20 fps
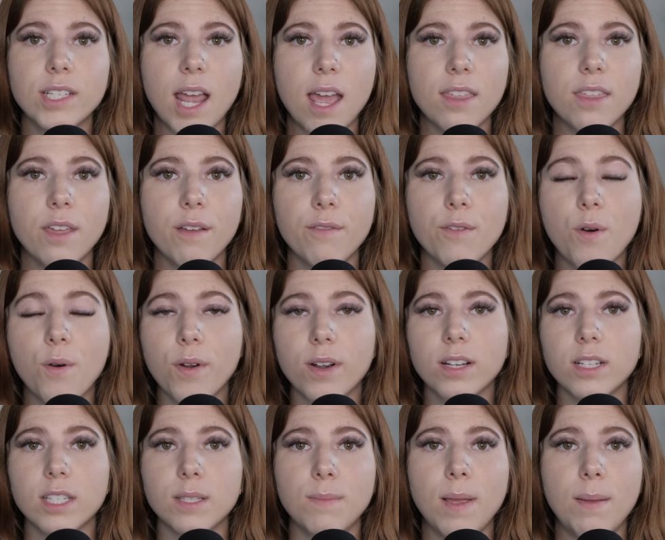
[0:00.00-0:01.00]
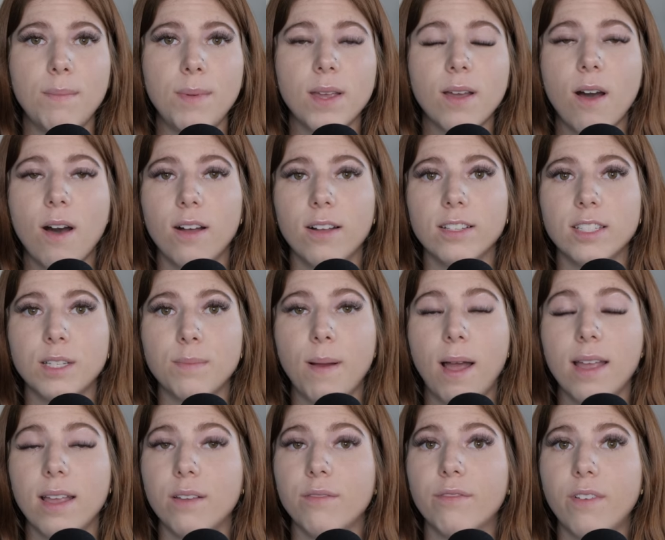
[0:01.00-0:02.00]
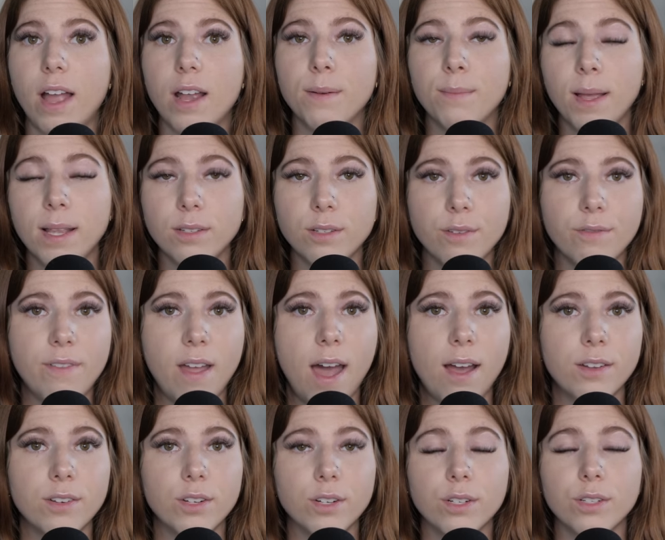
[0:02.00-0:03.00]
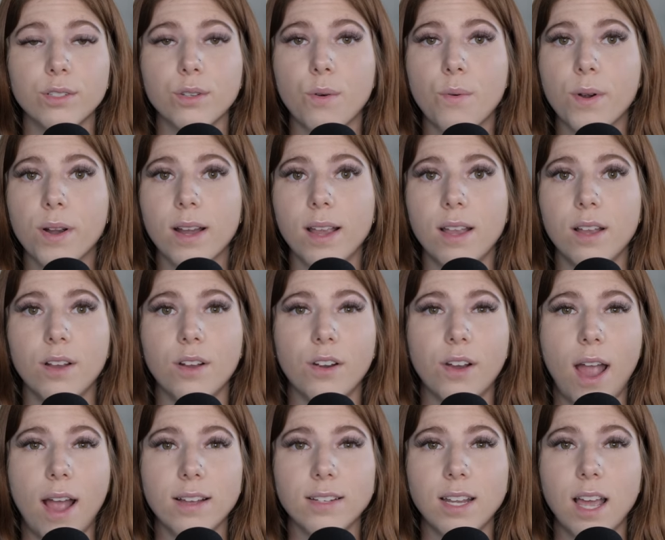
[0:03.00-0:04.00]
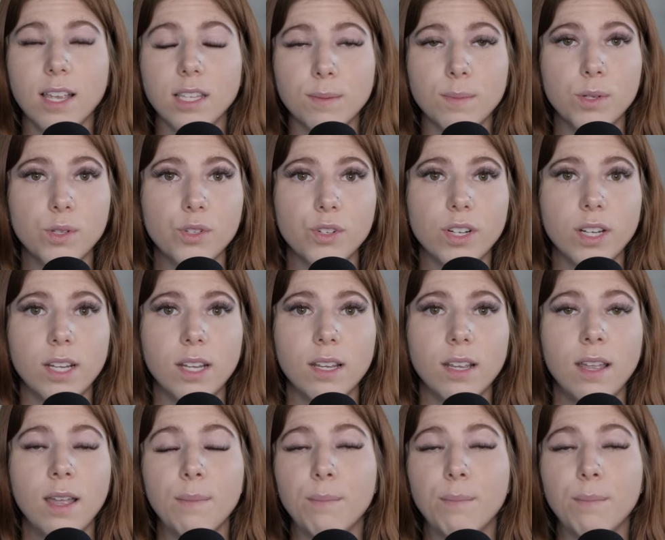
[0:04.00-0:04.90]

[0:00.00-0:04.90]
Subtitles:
death, of course, may be caused by environmental factors or incorrect husbandry,